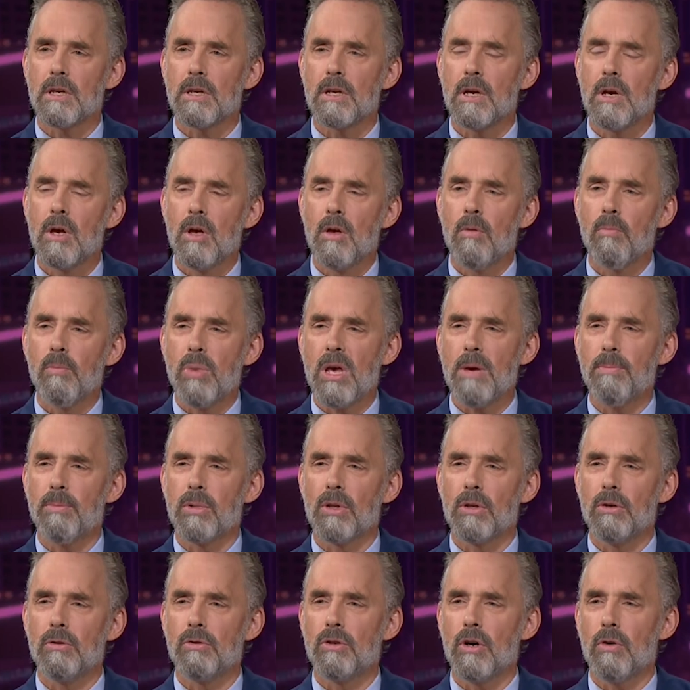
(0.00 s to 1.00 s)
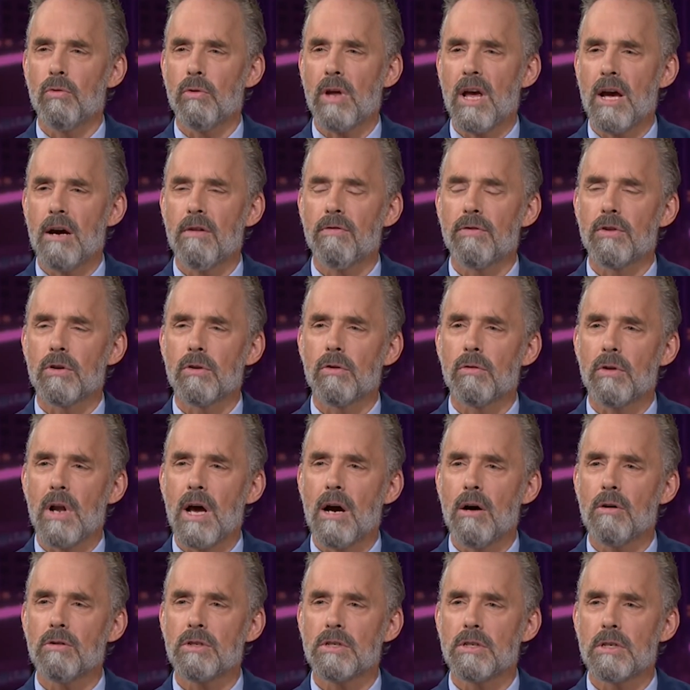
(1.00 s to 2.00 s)
that people who don't have their own
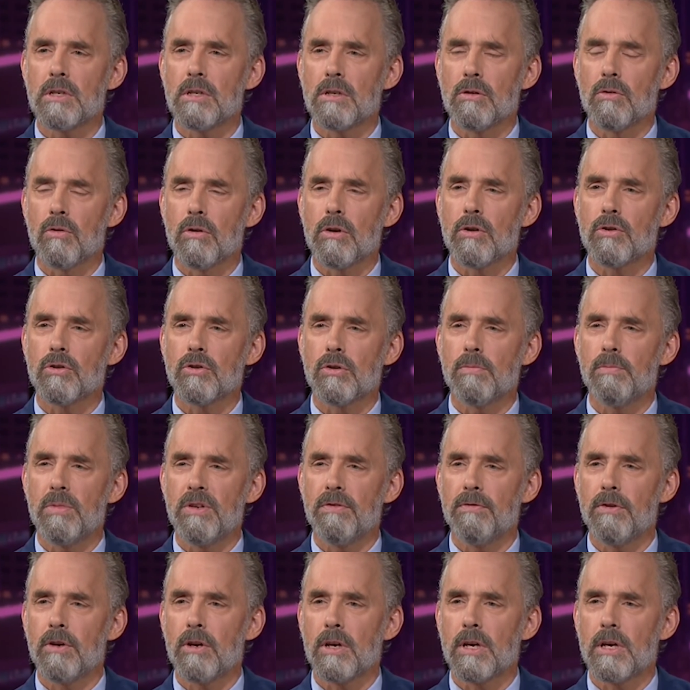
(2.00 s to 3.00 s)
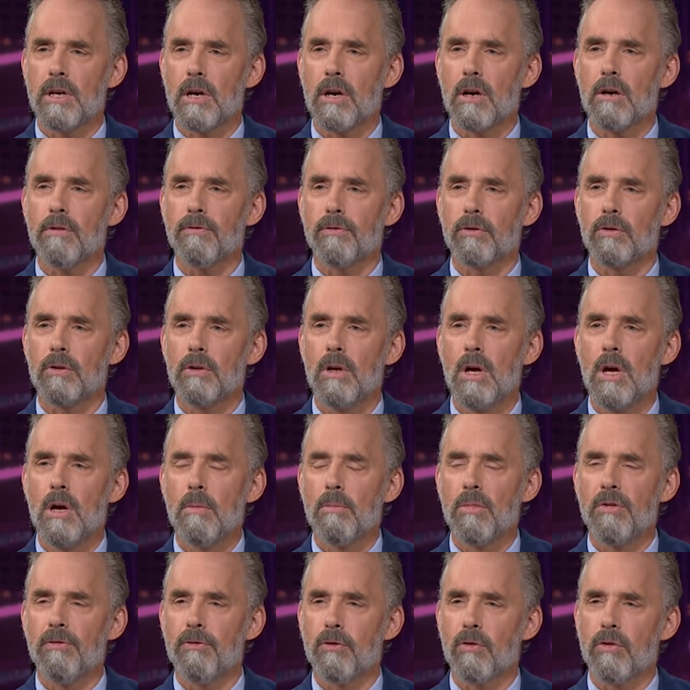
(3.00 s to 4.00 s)
houses in order should be very careful
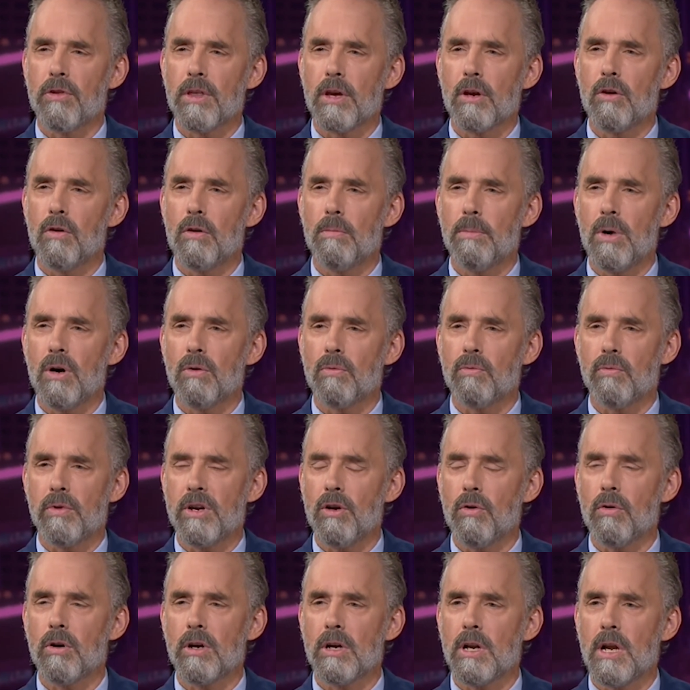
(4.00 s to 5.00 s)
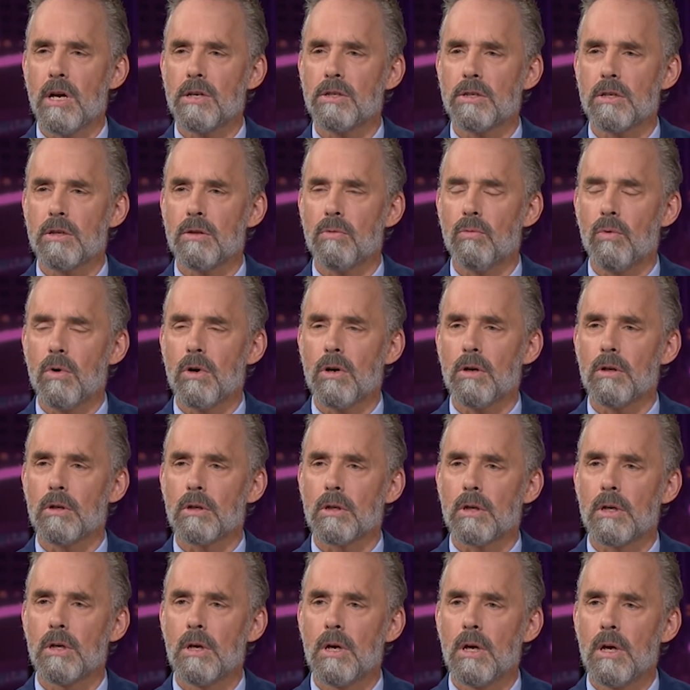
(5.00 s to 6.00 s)
before they go about reorganizing the
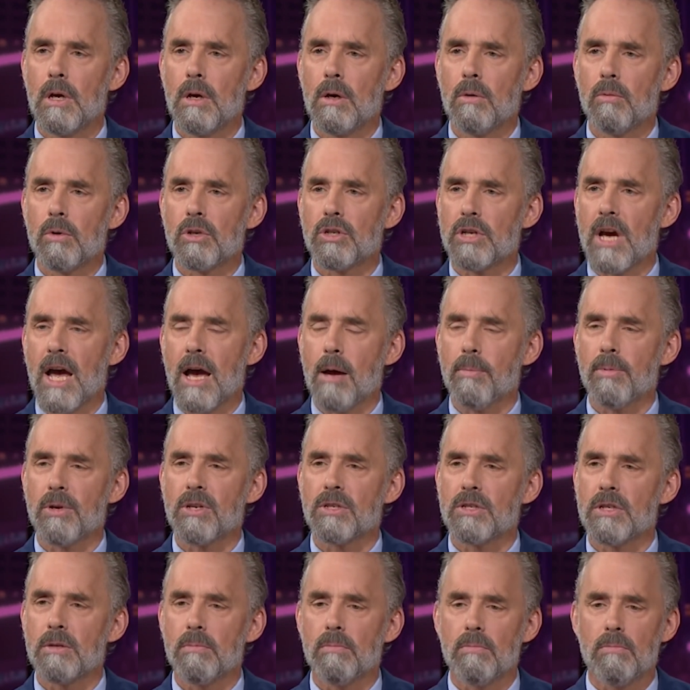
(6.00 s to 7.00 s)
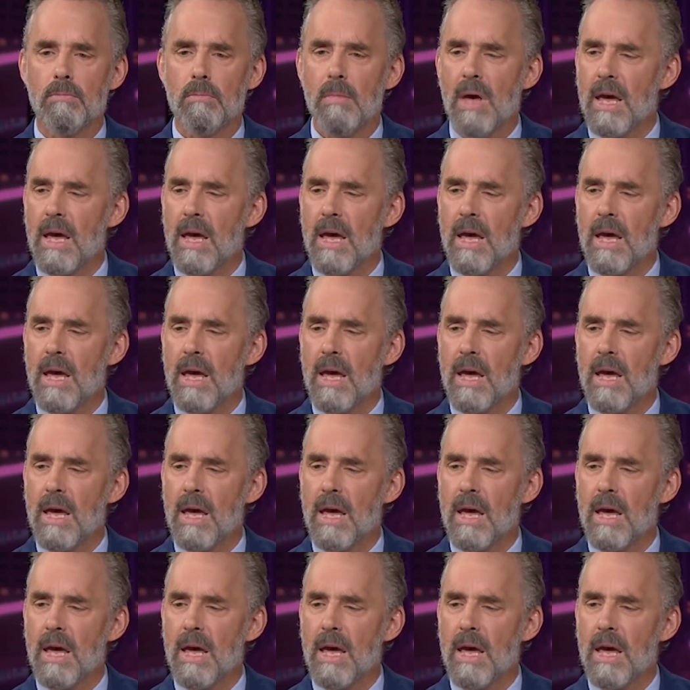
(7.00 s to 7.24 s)
world, which happens in